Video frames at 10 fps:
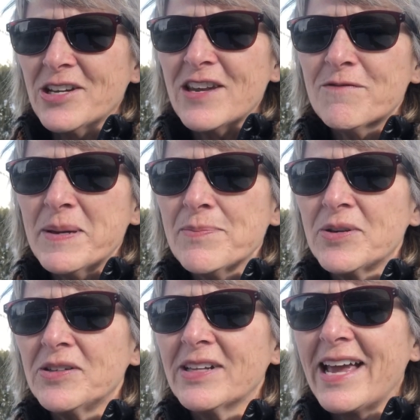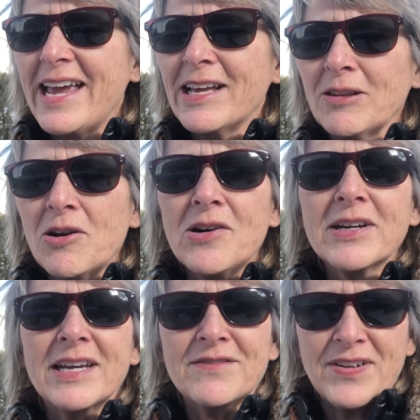give people a
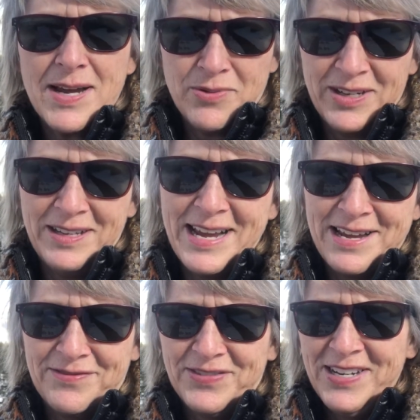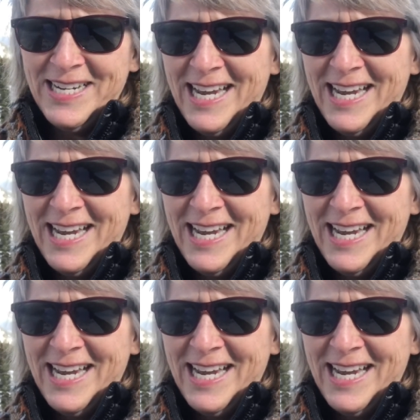long and vibrant life.